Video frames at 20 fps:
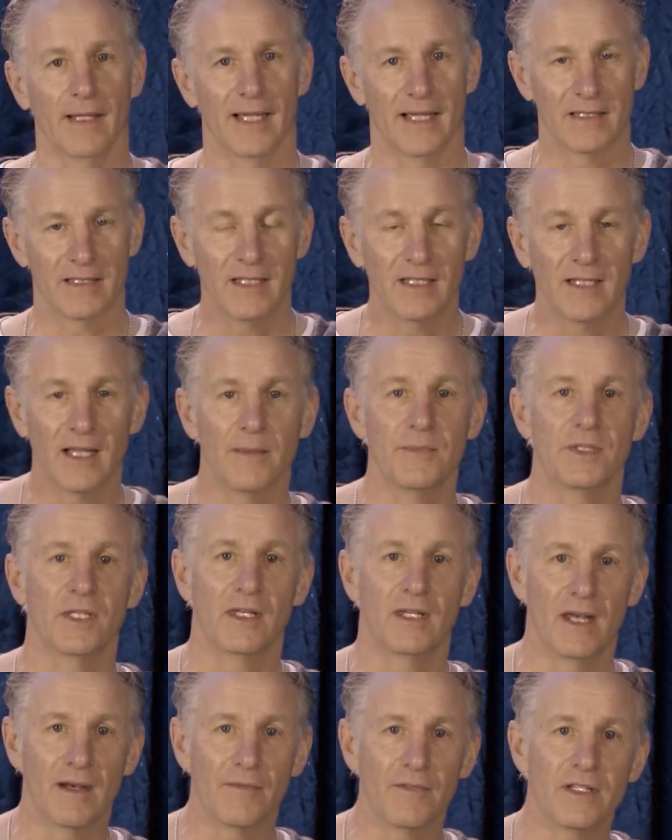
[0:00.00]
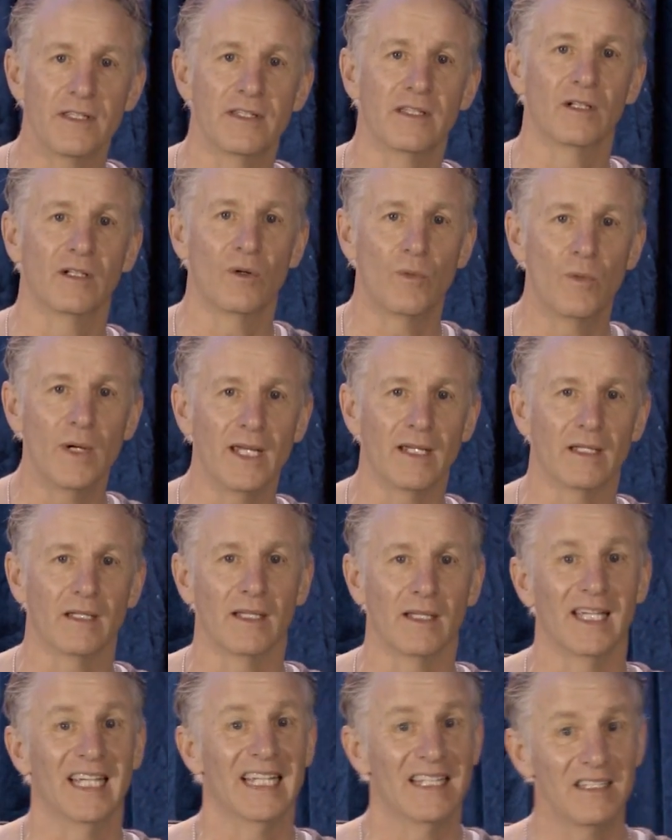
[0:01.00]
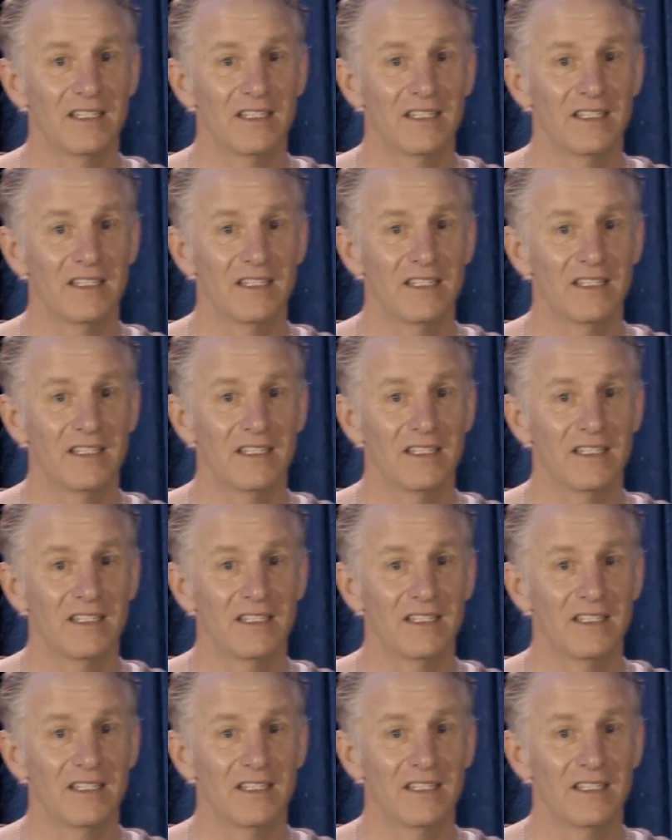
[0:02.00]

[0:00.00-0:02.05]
it as he comes in every single week.